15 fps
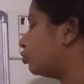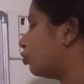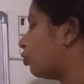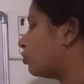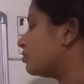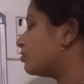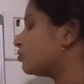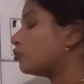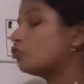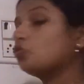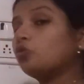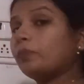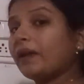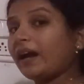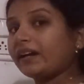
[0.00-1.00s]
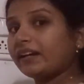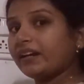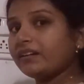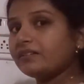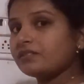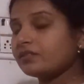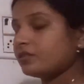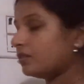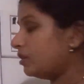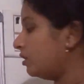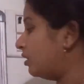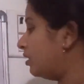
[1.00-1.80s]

close two brackets.